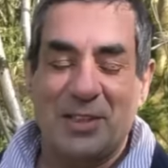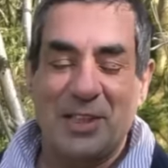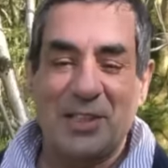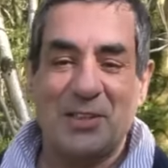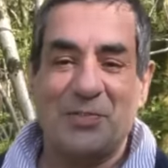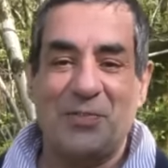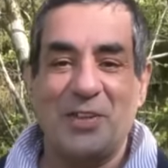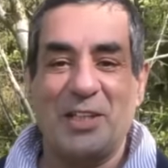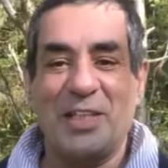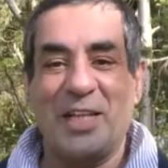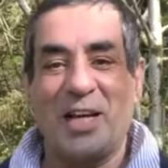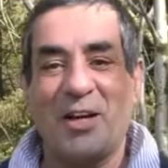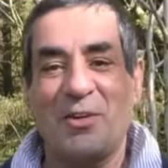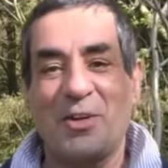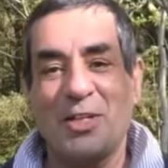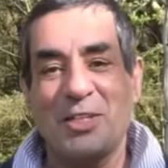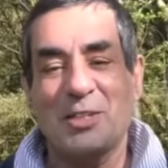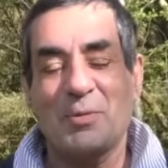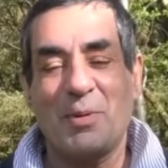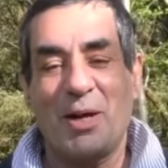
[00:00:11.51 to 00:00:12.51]
This video
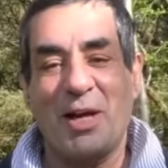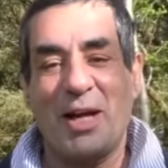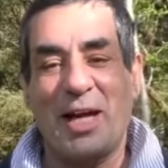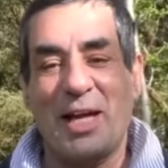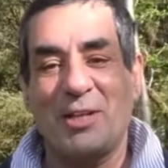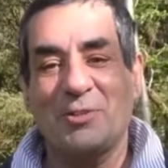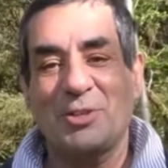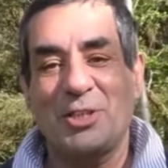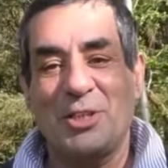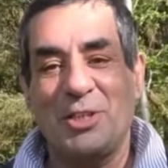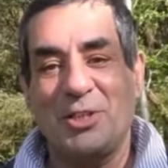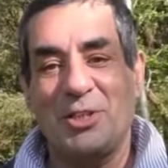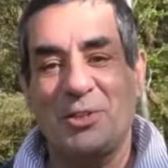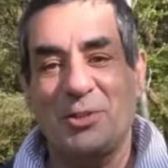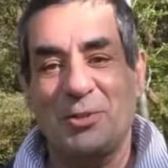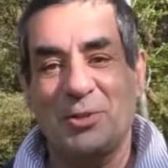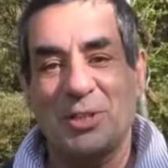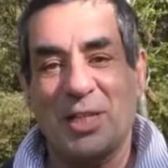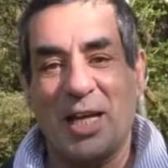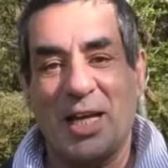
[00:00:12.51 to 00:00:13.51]
is about how to
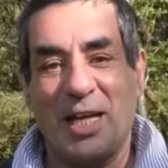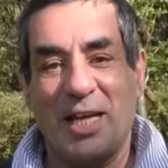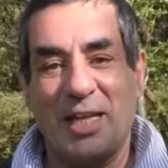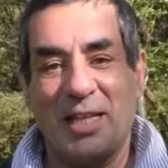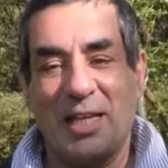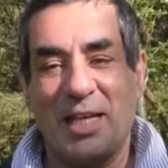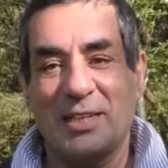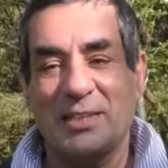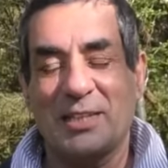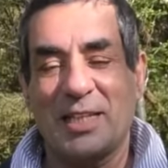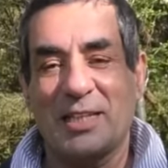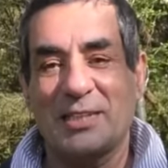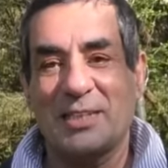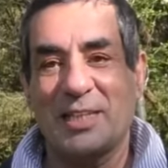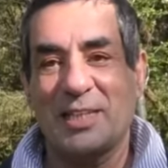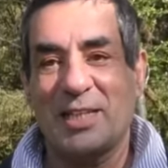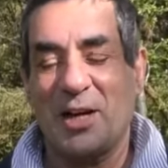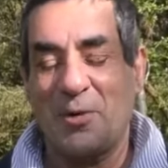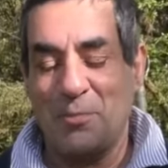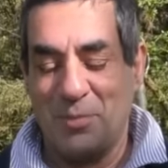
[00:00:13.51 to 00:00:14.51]
use a
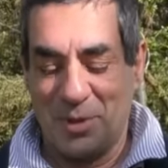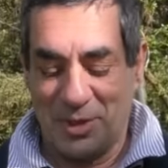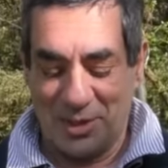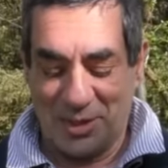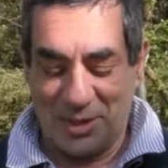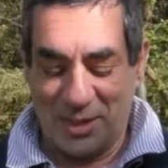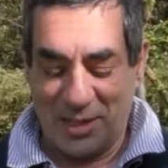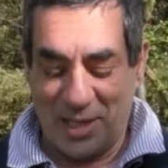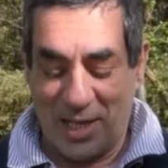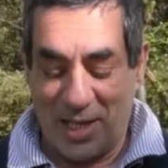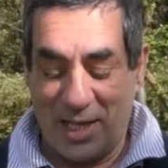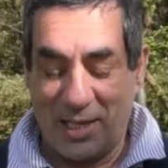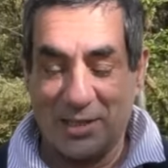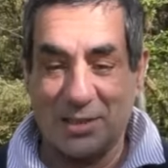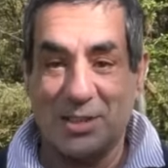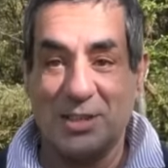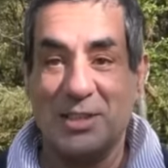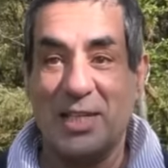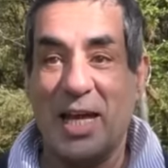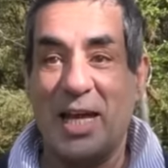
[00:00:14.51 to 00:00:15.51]
Lensatic compass,
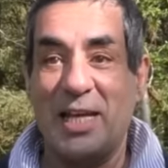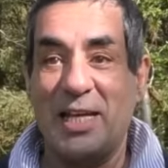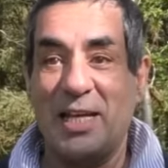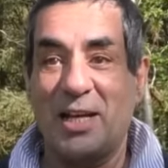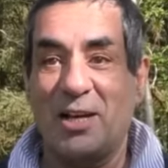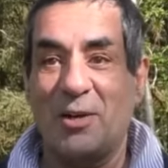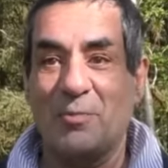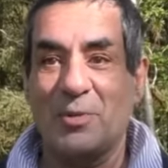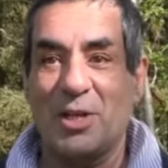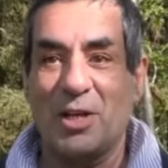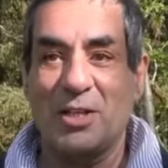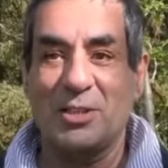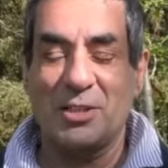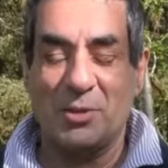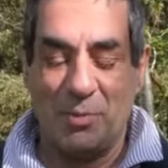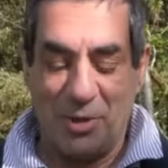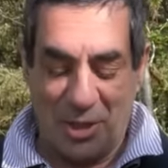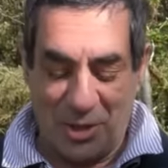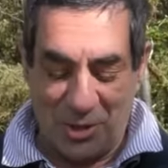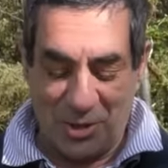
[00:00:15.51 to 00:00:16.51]
and today I'm going
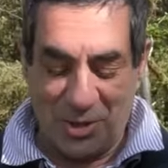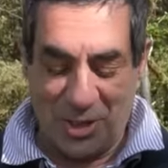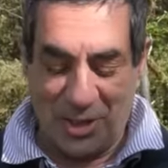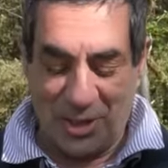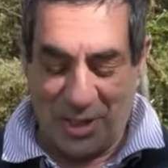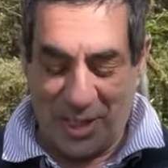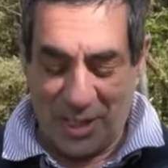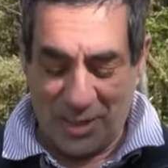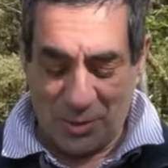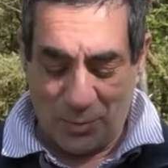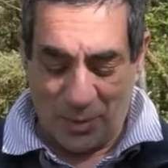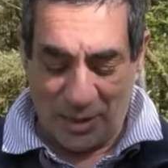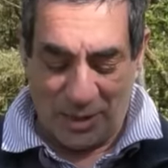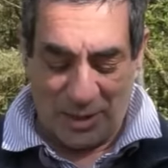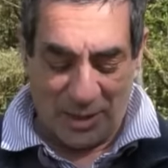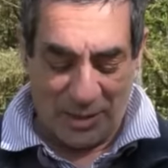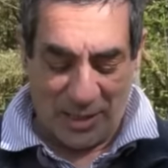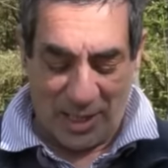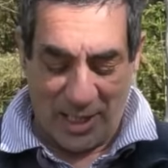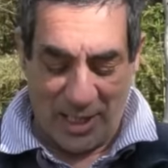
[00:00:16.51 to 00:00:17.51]
to be using this, which
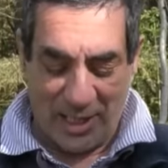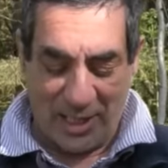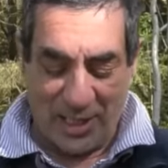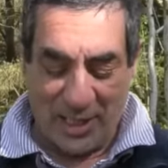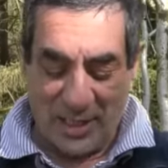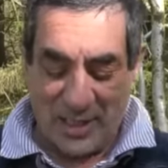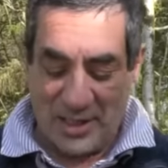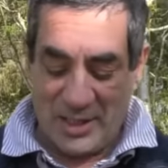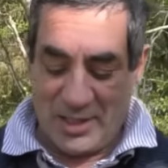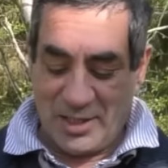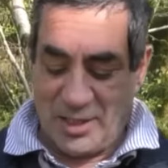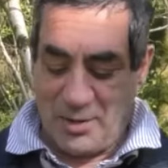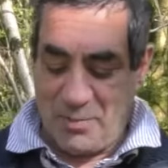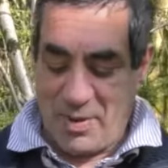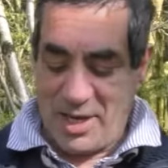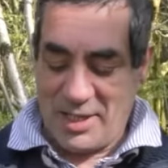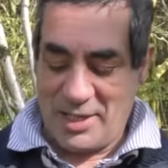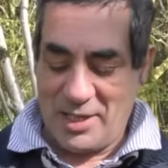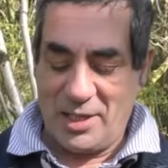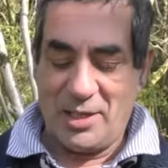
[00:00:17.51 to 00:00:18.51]
is a
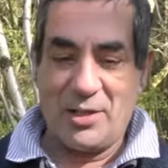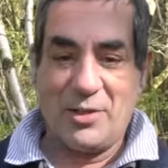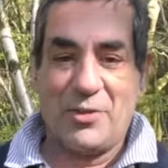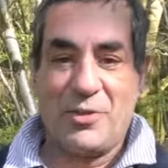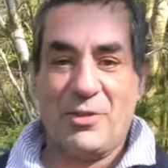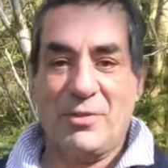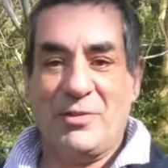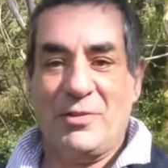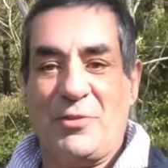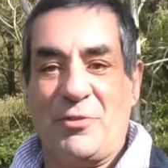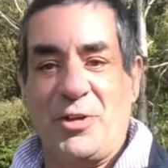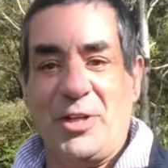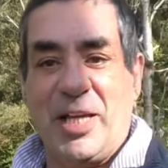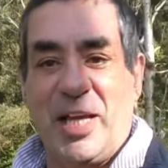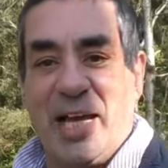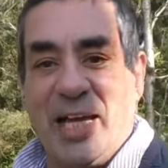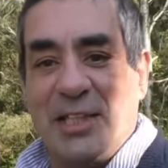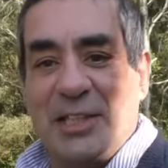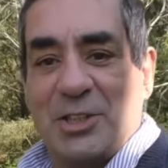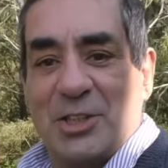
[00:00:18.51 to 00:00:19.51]
Cammenga
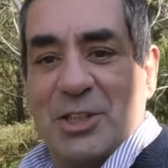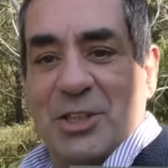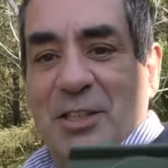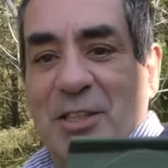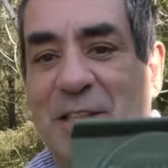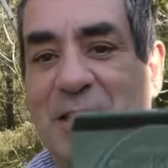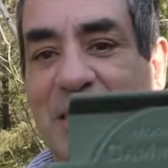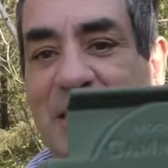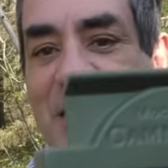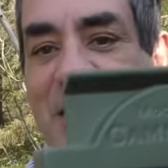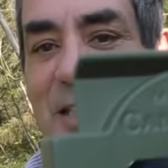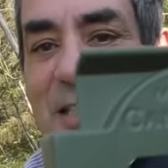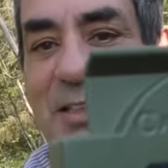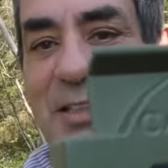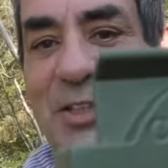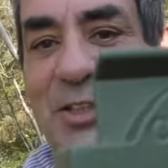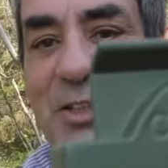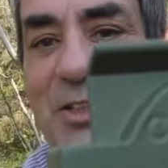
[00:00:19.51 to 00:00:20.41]
3H, as